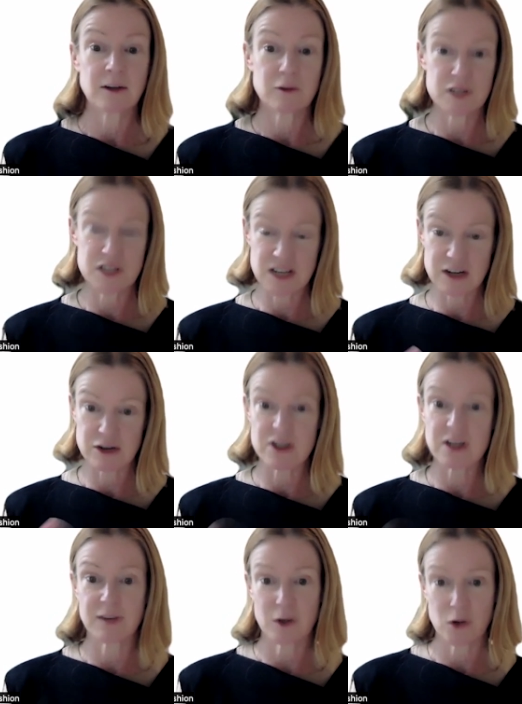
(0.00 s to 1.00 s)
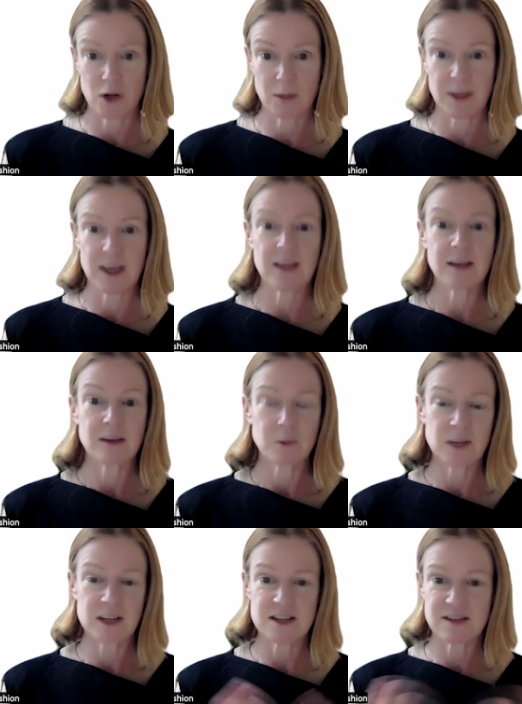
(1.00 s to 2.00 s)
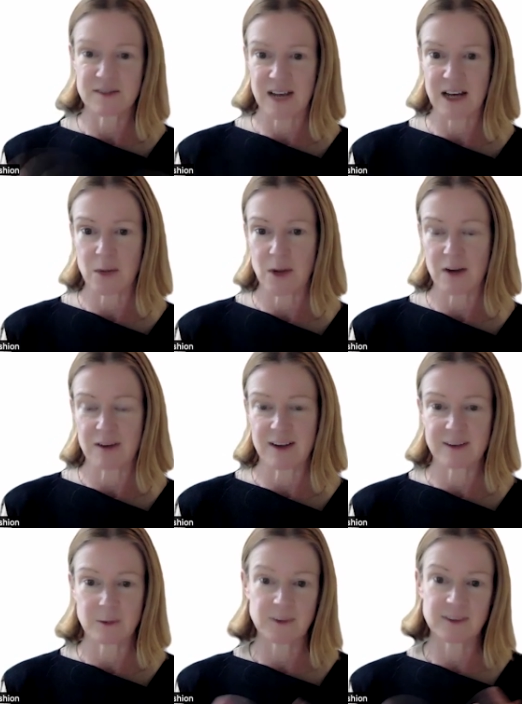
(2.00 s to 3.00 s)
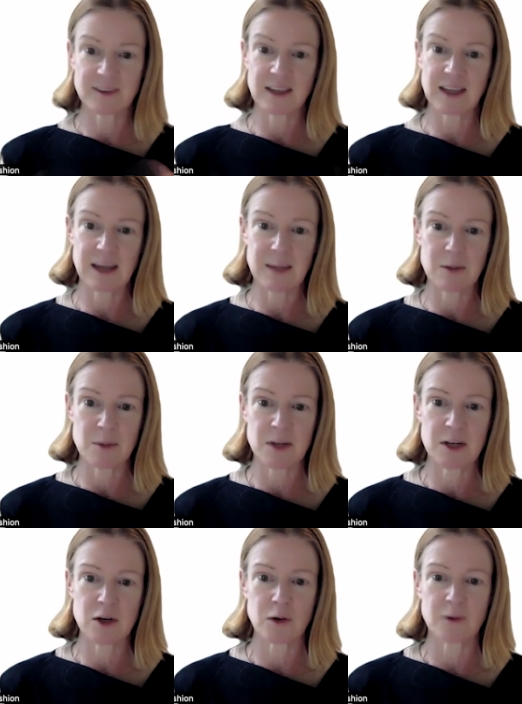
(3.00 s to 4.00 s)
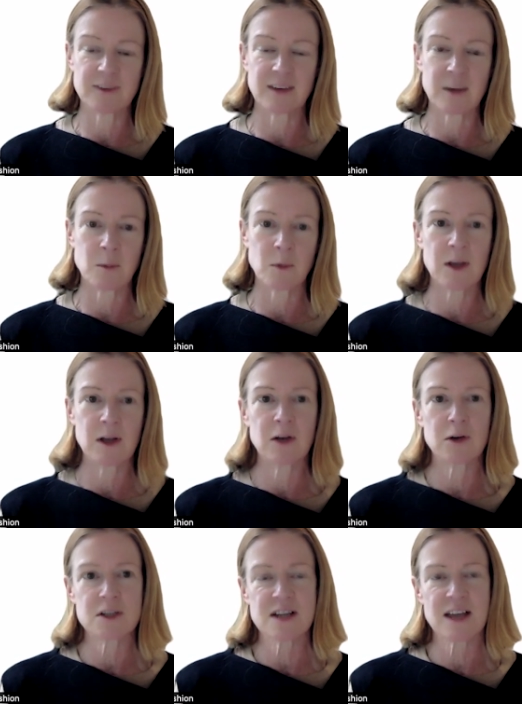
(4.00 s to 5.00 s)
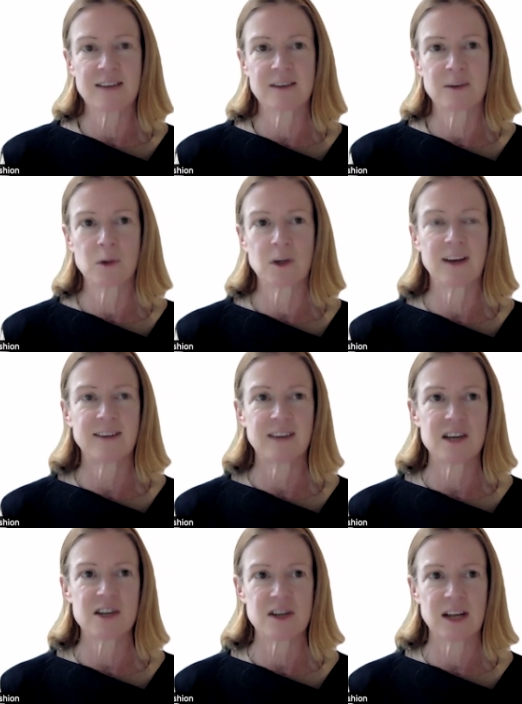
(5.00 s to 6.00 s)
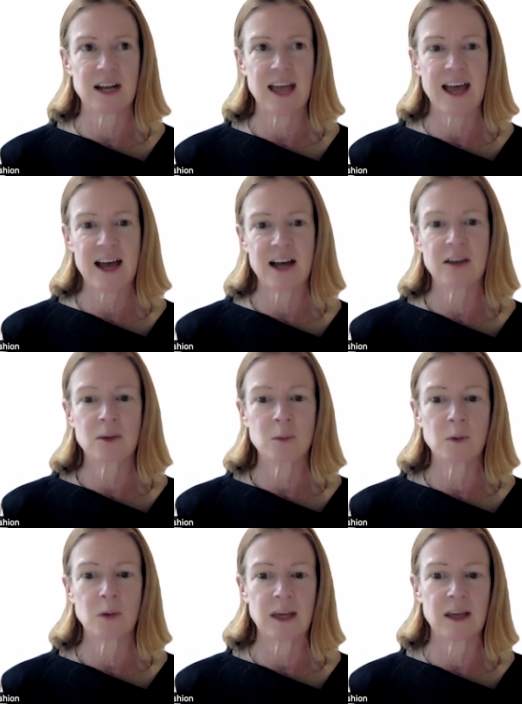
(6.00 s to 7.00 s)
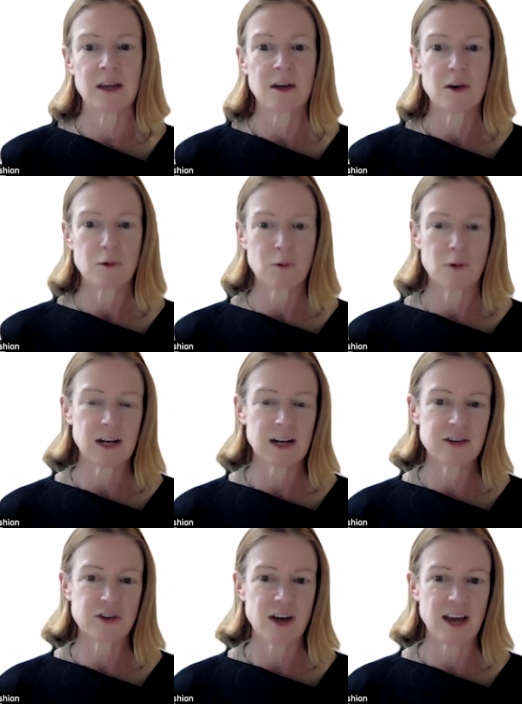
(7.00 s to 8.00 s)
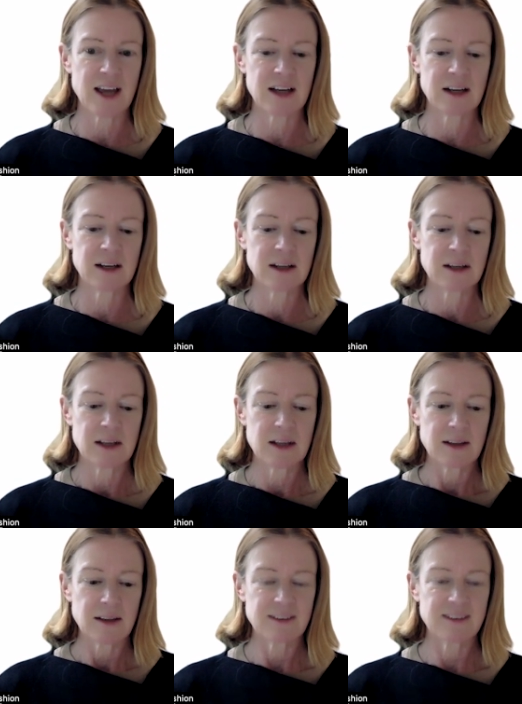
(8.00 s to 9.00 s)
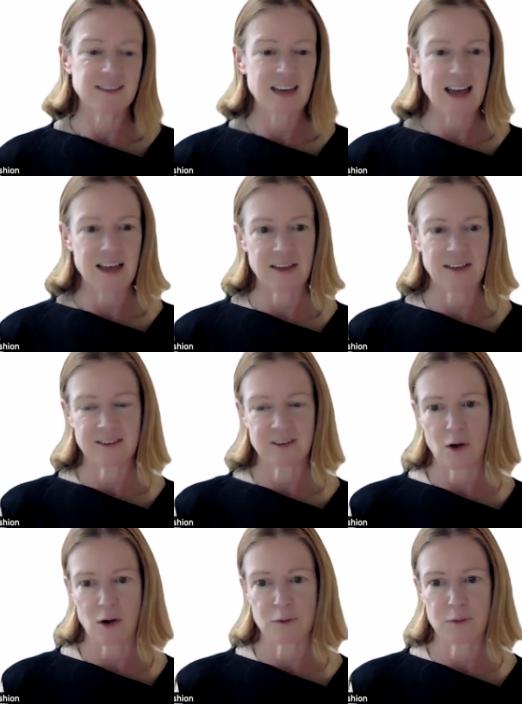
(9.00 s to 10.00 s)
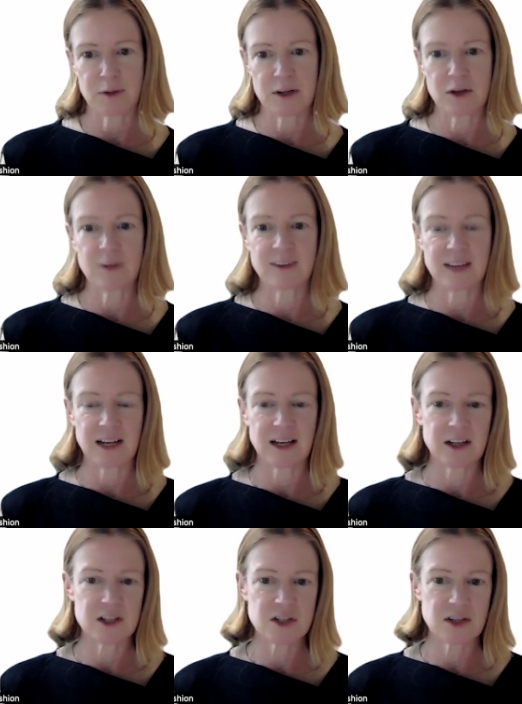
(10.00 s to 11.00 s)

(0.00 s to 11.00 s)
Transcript: regenerative economy. We need to value our resources and keep them in use. And we looked as an organisation at how can we really try and start this off in New Zealand,